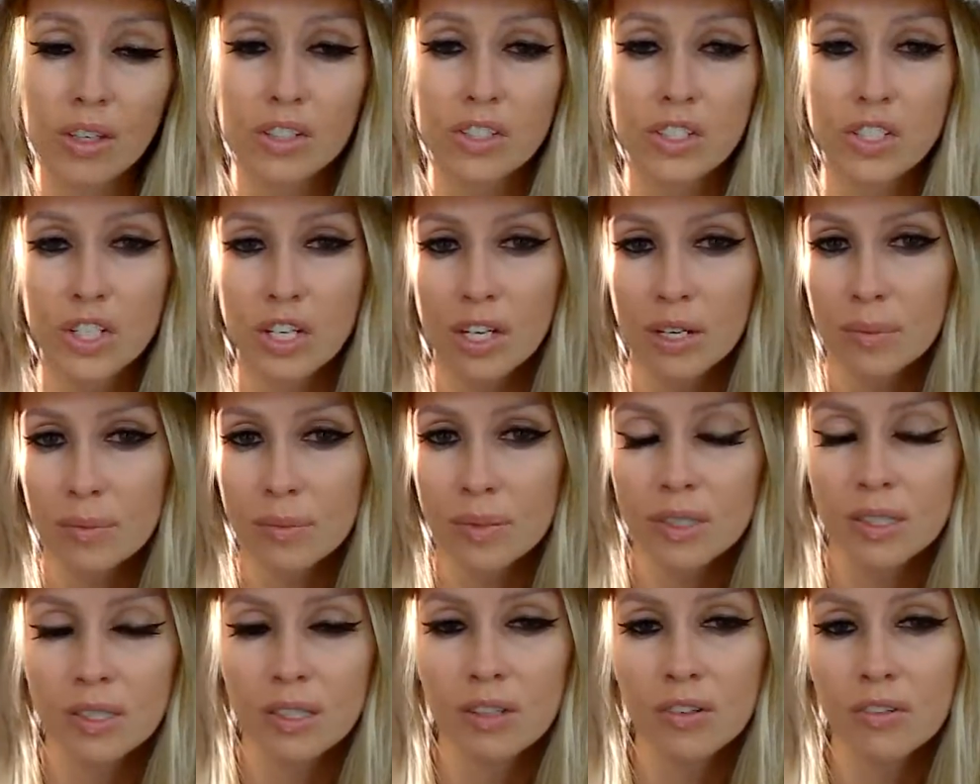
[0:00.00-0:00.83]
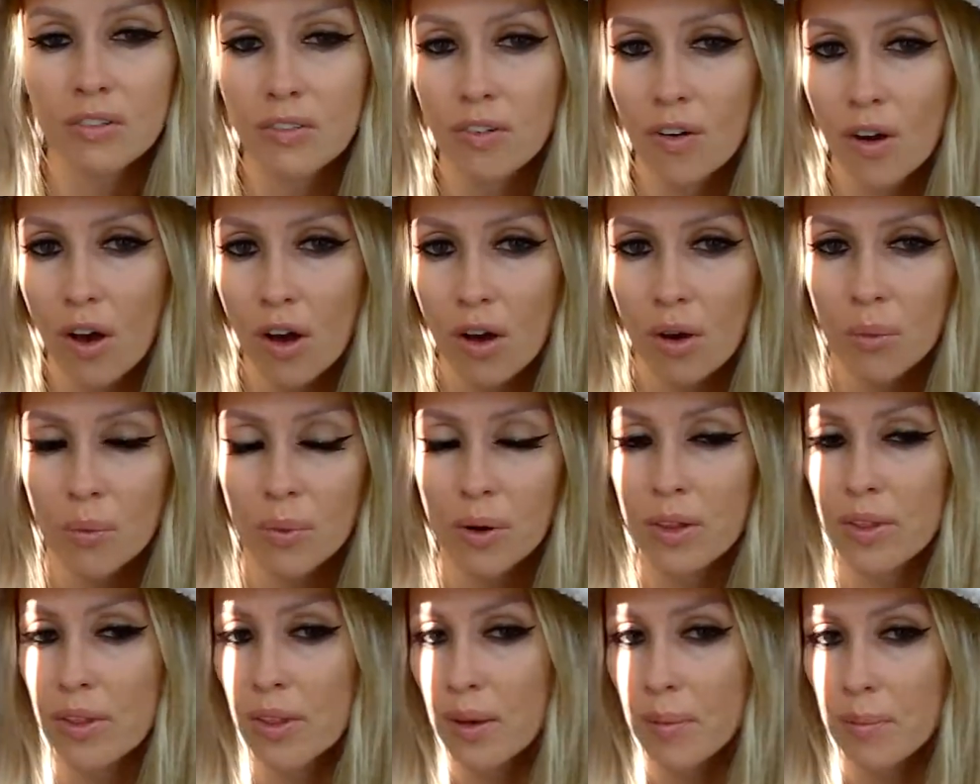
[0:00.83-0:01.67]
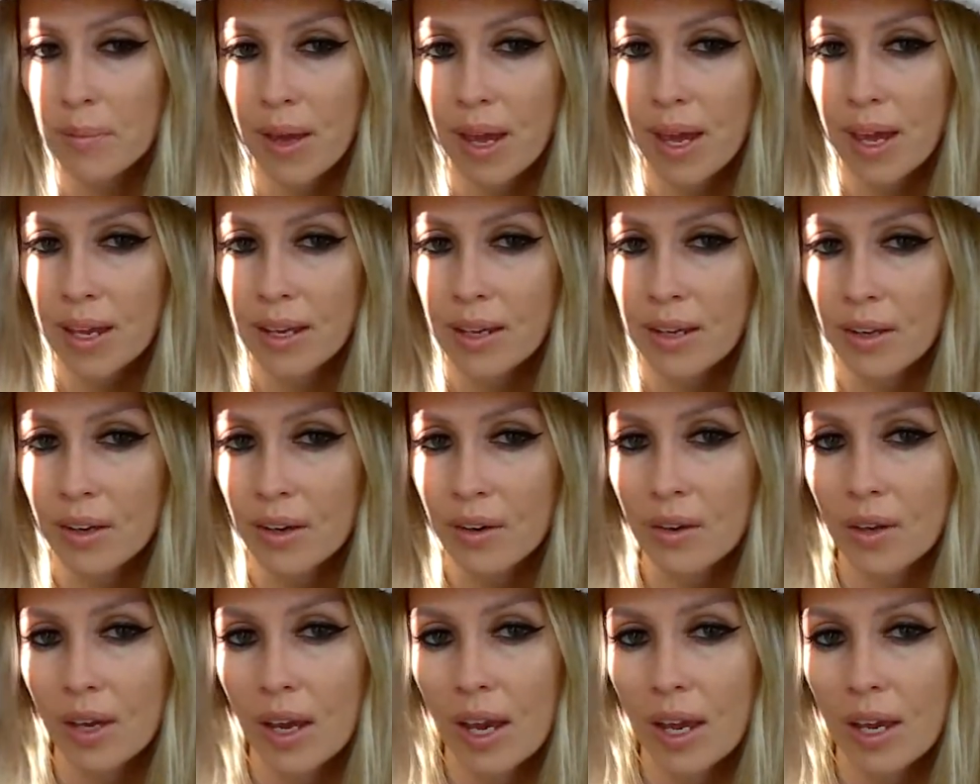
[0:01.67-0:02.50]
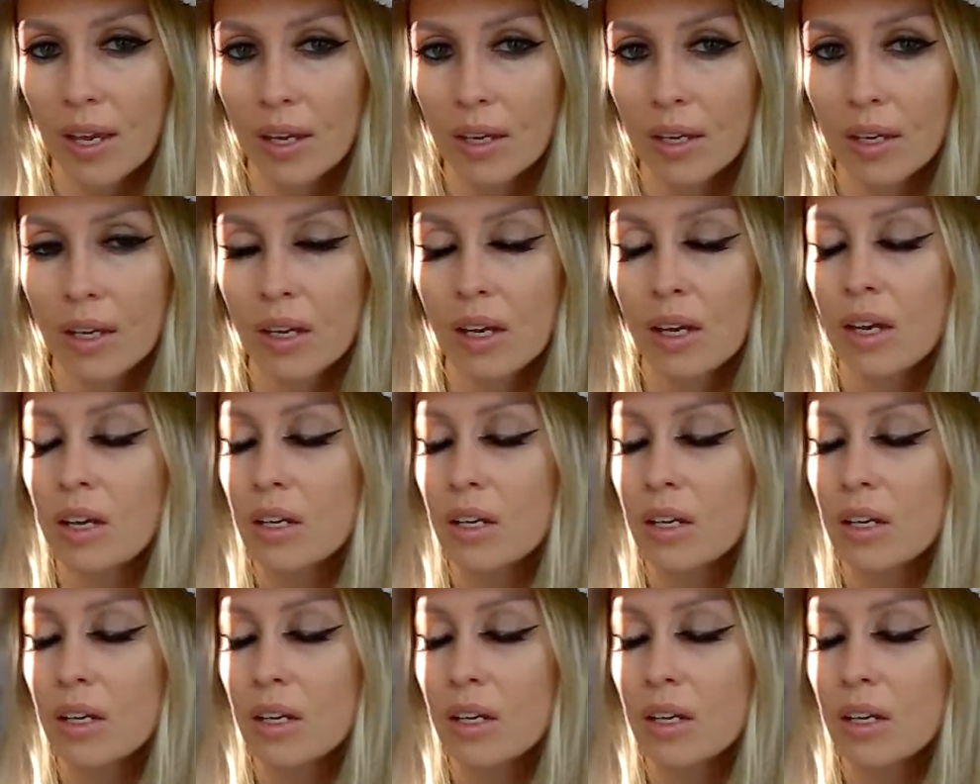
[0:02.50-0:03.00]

chips to fall where they may, okay?